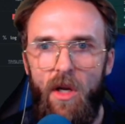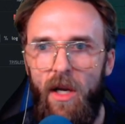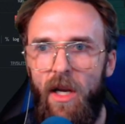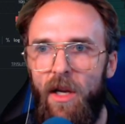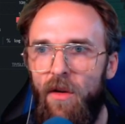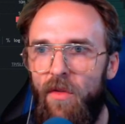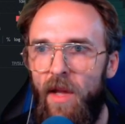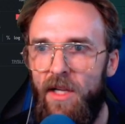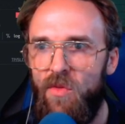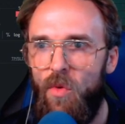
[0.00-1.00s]
And
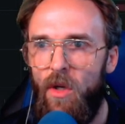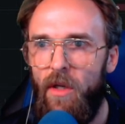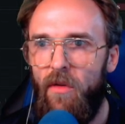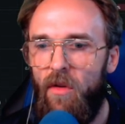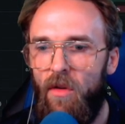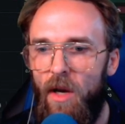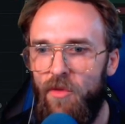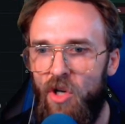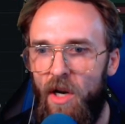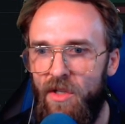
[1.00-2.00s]
that's what I'm
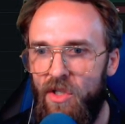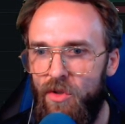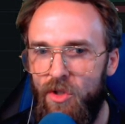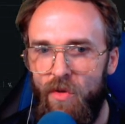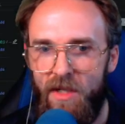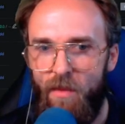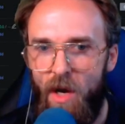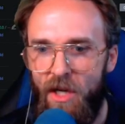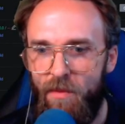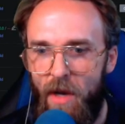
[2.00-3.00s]
trying to do as
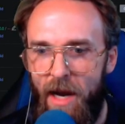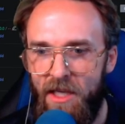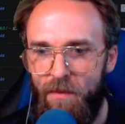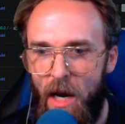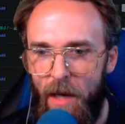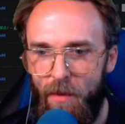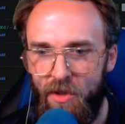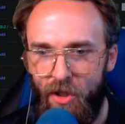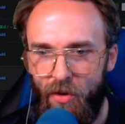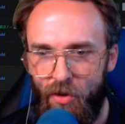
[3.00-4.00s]
my as my
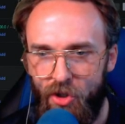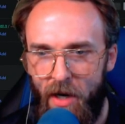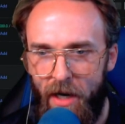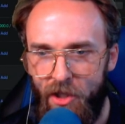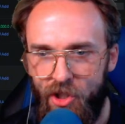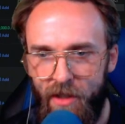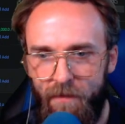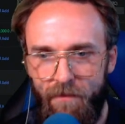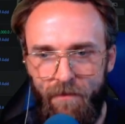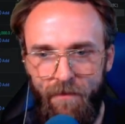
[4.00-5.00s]
particular strategy.
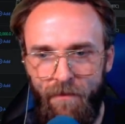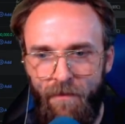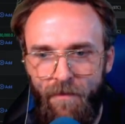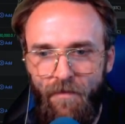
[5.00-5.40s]
All